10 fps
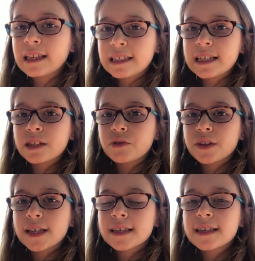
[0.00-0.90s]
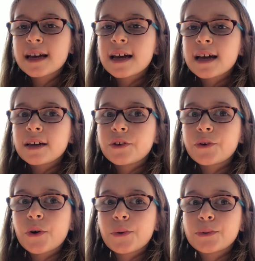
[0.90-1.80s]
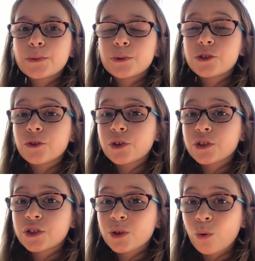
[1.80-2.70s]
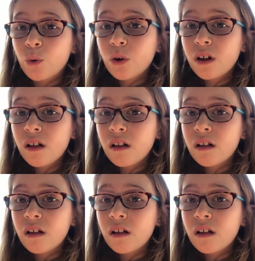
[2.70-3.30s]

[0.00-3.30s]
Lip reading: listening to this, you go to a certain school,